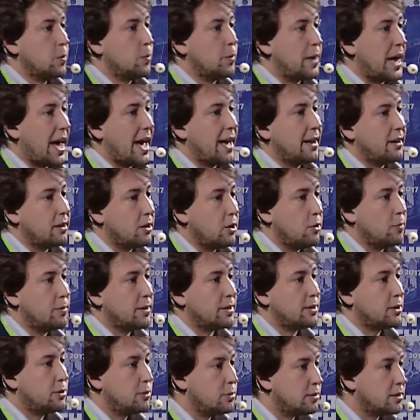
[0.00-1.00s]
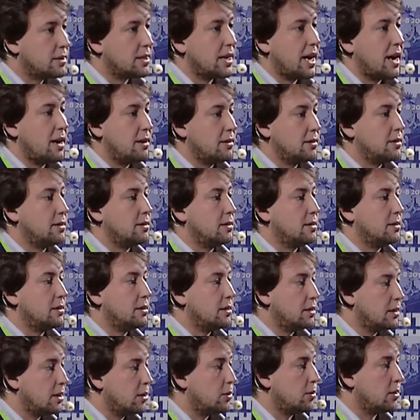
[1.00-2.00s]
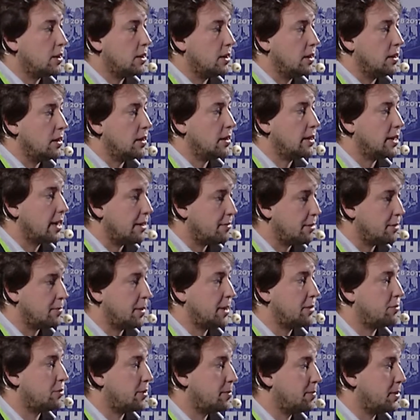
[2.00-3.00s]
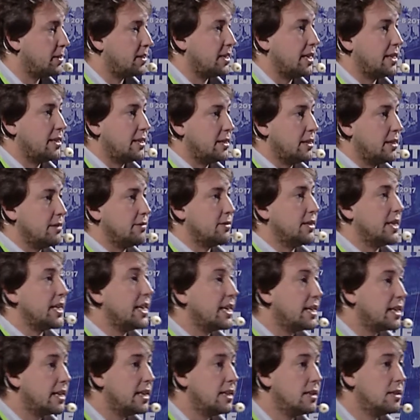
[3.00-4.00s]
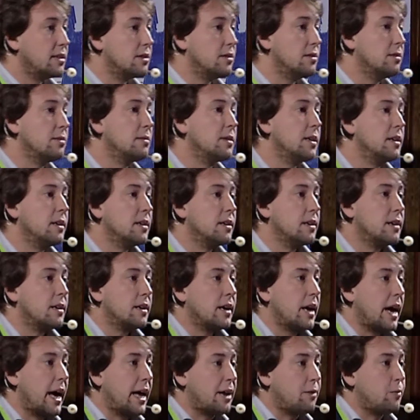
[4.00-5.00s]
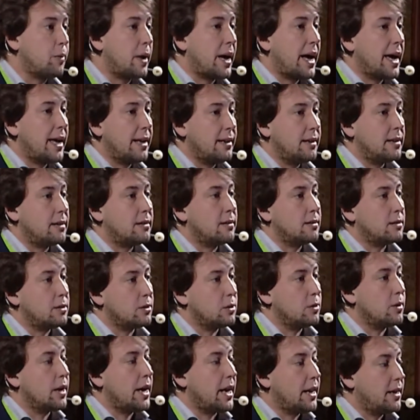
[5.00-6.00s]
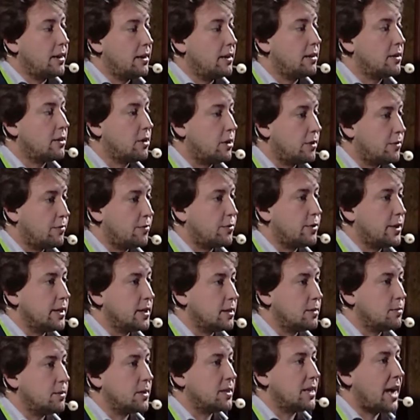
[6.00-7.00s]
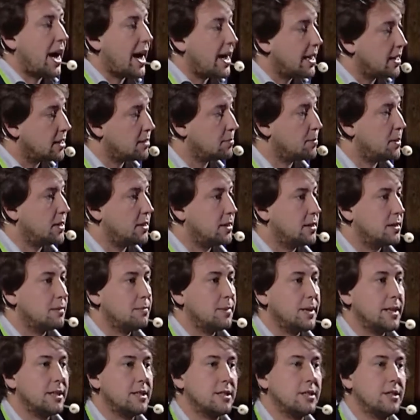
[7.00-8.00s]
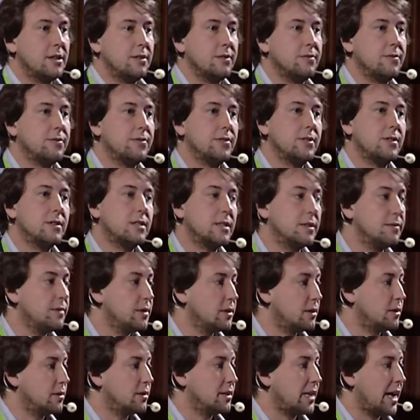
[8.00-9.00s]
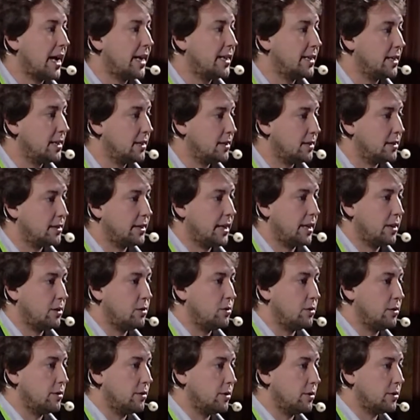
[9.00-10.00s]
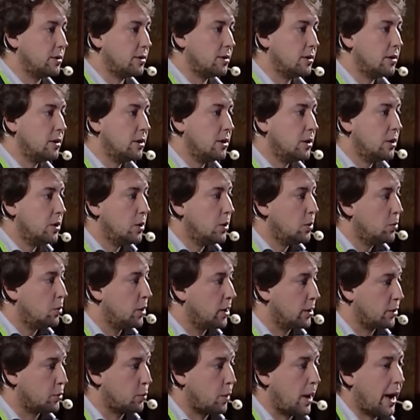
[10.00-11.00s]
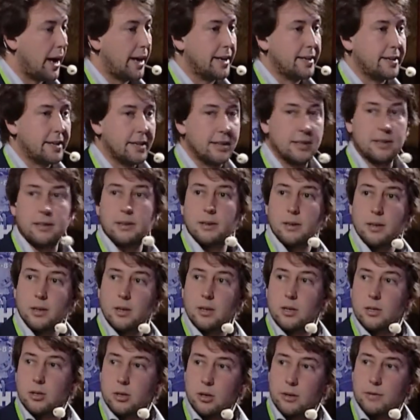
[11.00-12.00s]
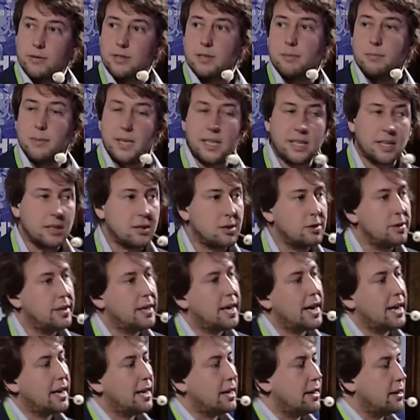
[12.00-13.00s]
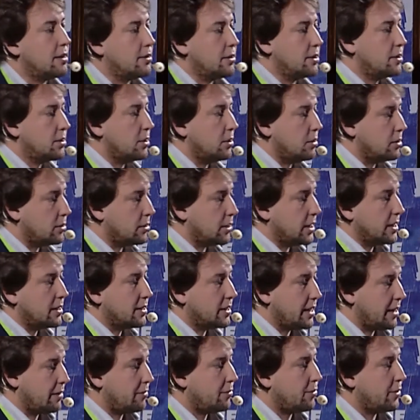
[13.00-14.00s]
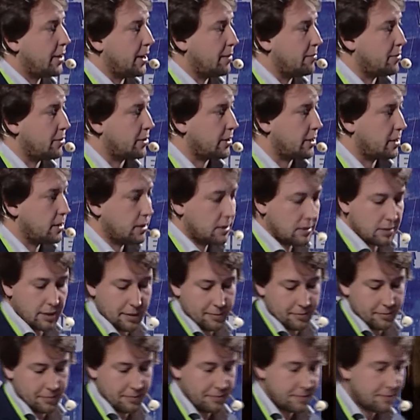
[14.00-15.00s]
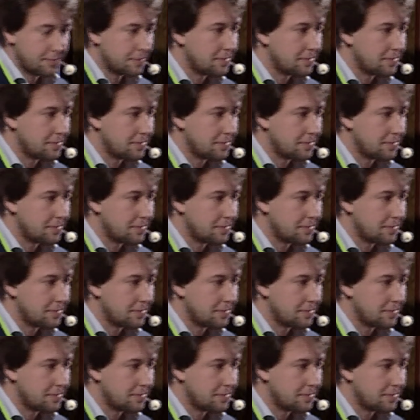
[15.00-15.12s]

We had over 2,000 local government representatives in Quito, and we had the UN conference with the highest participation of civil society and stakeholders worldwide. And sort of the meeting today here is also in that framework. So I'm